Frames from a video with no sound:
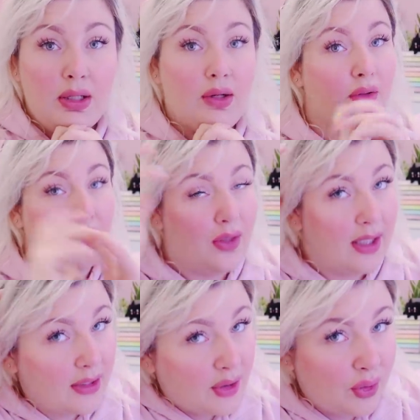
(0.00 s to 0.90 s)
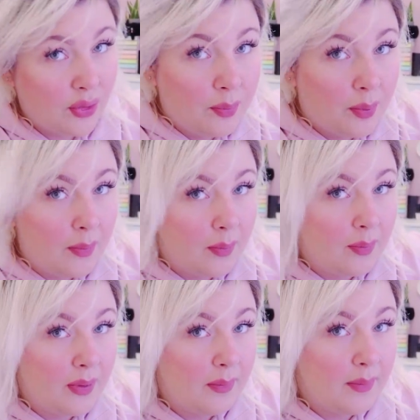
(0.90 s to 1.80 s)
Although I should
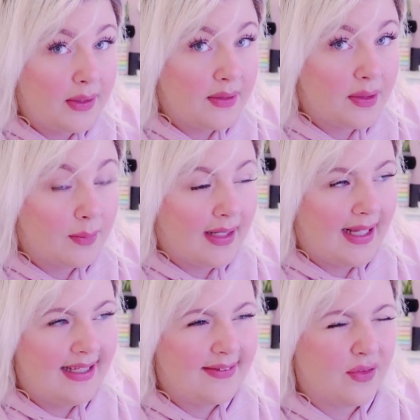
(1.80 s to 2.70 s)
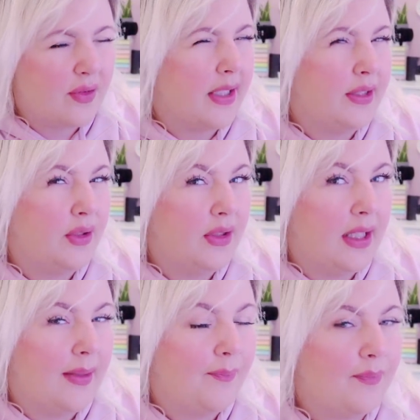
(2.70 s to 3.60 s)
probably wait until my hair's dry, shouldn't
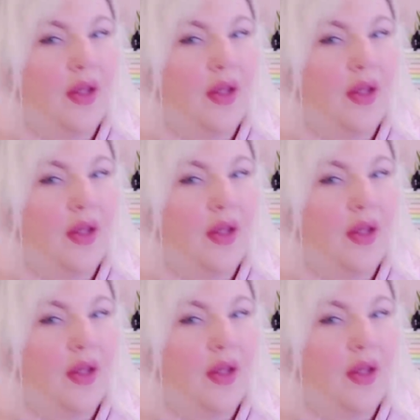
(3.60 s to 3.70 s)
I?